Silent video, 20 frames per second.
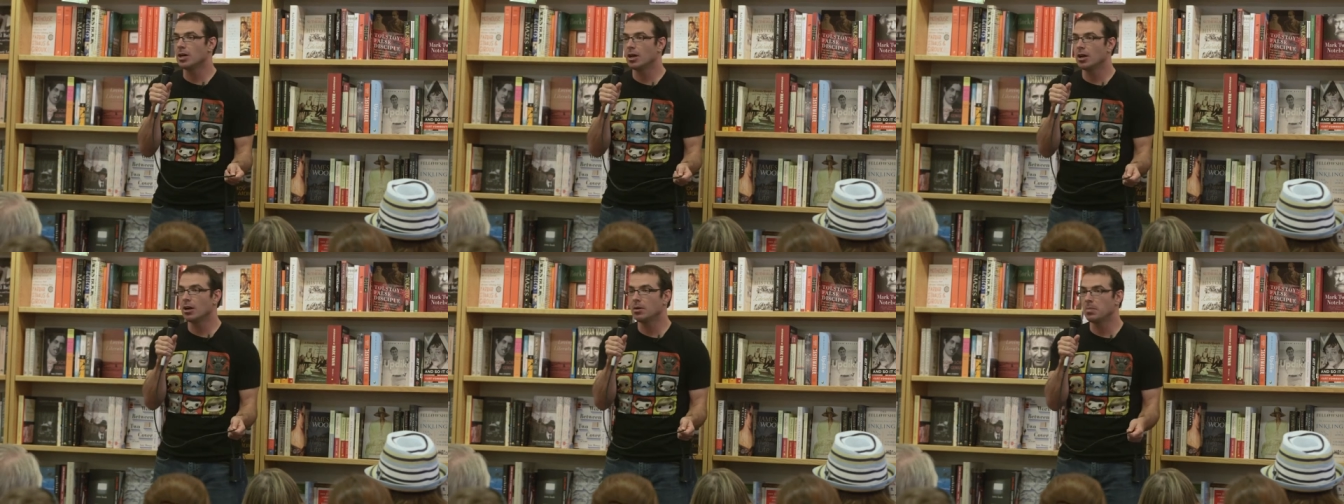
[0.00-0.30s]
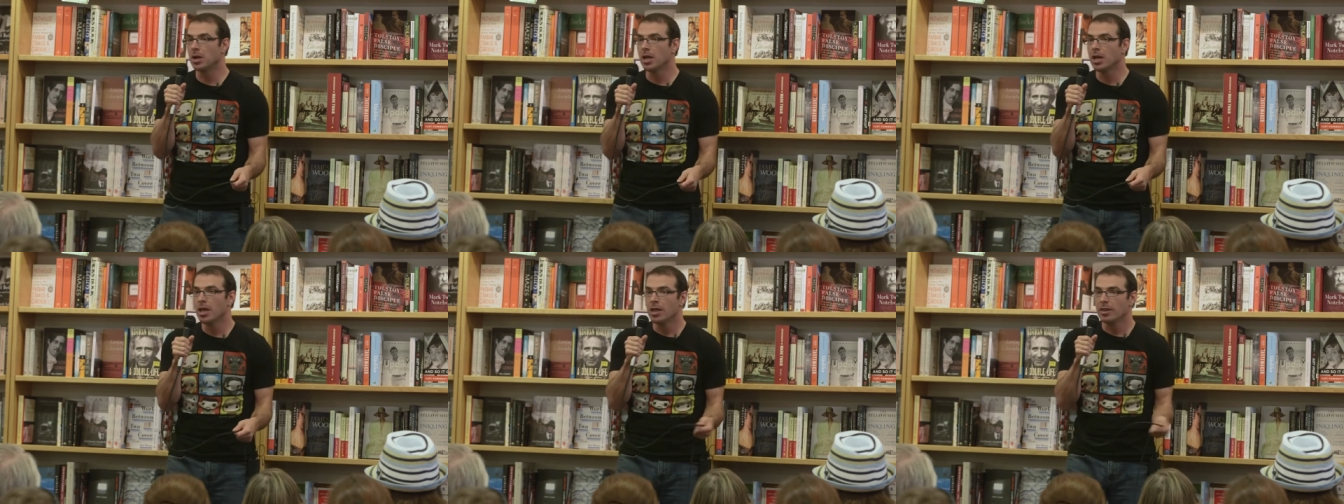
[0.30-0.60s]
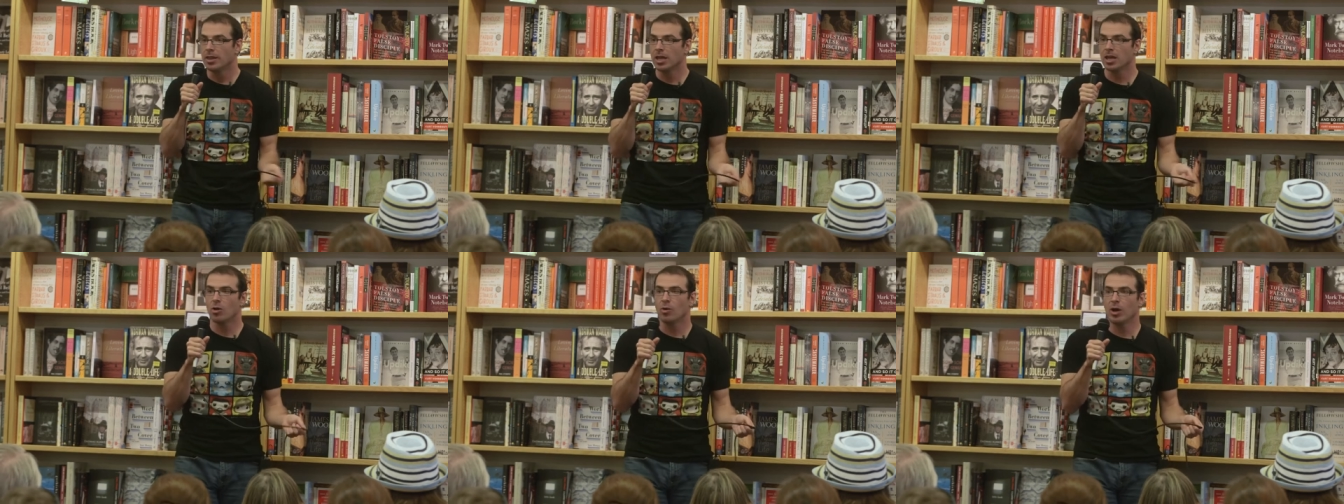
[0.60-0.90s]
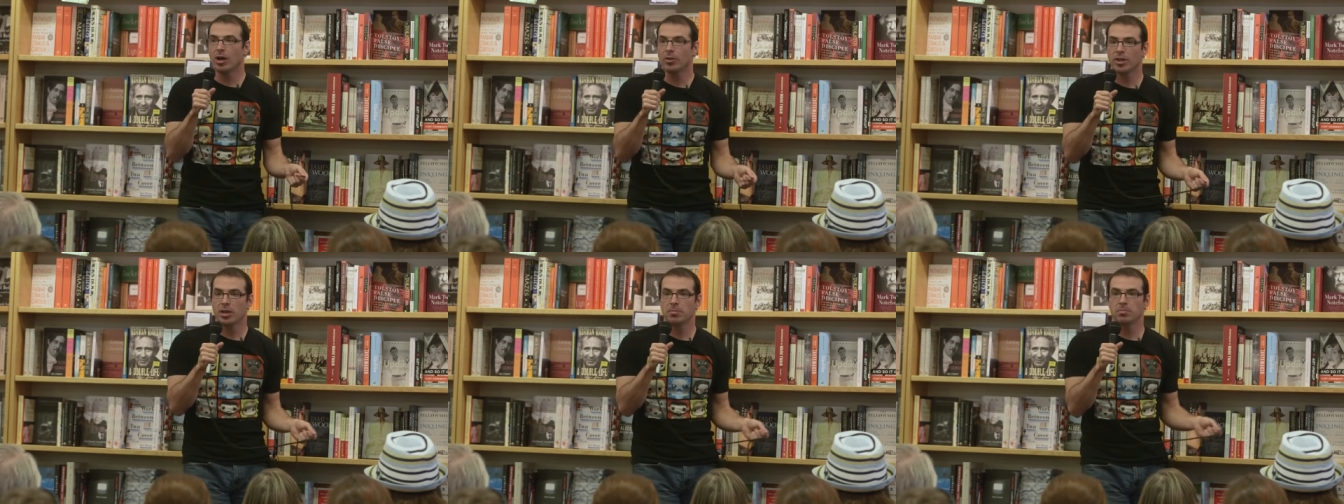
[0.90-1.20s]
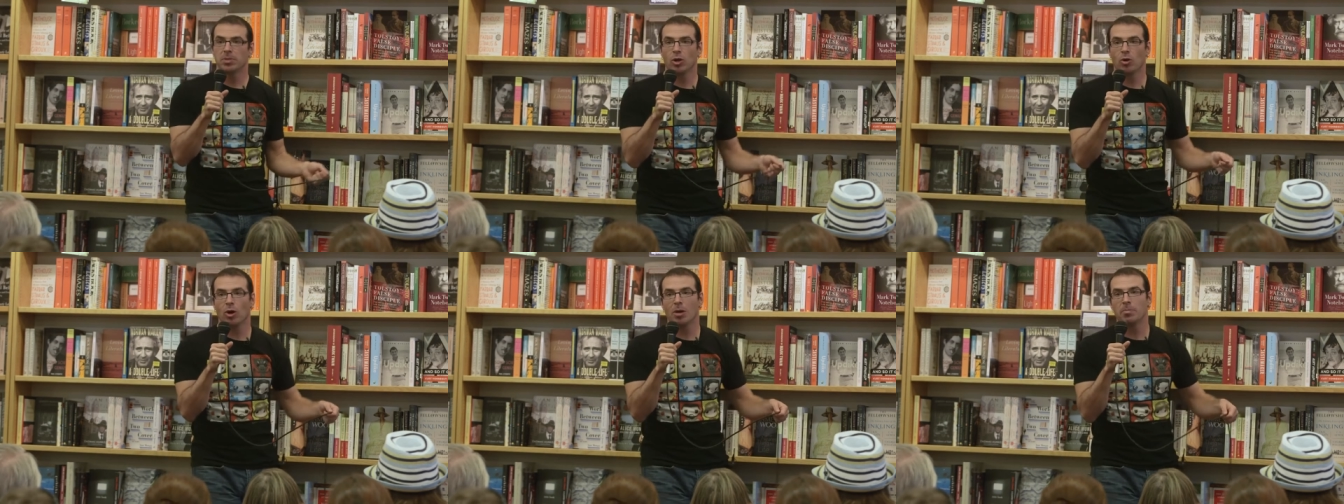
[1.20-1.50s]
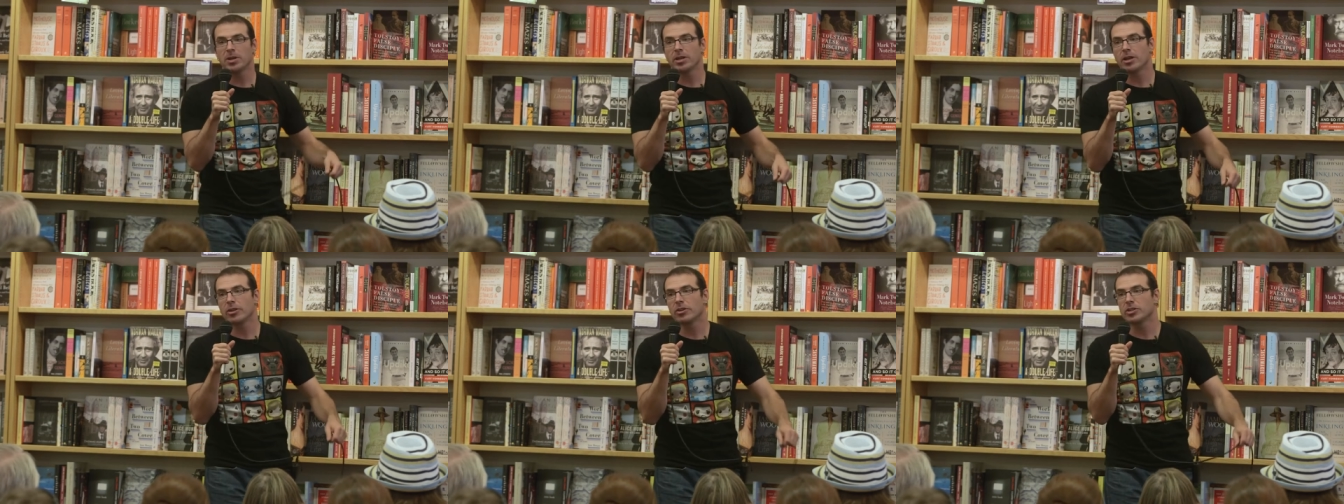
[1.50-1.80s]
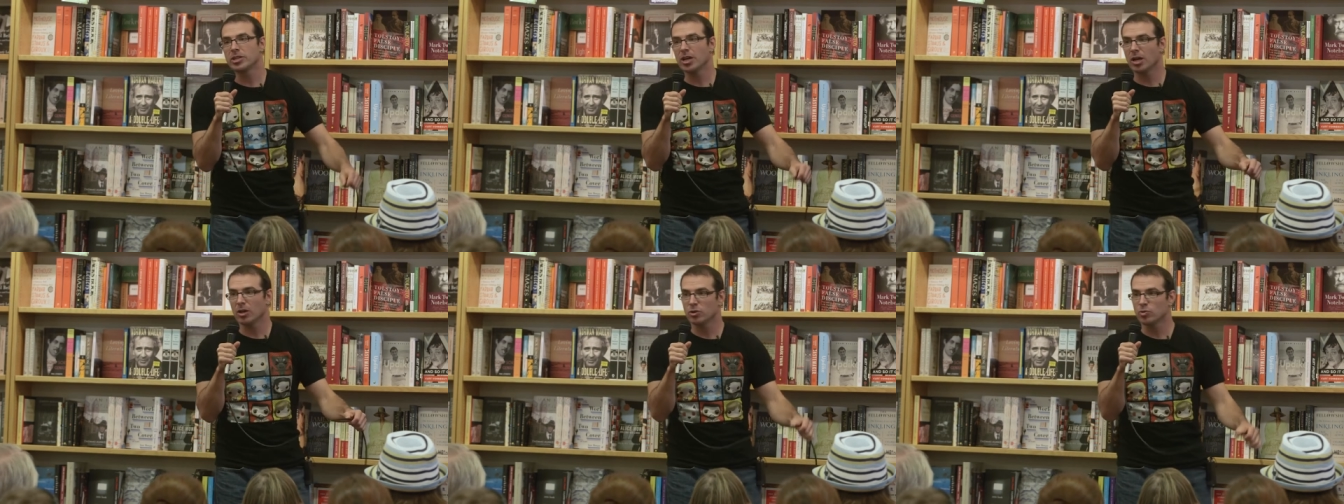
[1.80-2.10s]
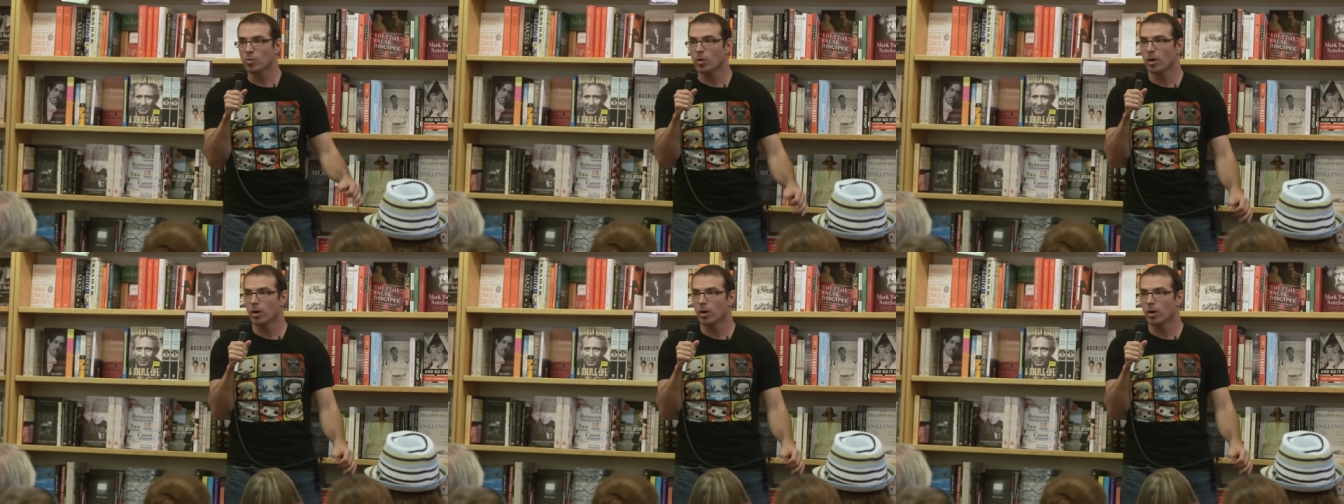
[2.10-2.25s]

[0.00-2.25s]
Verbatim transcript: Um, they go out and they blow up another town's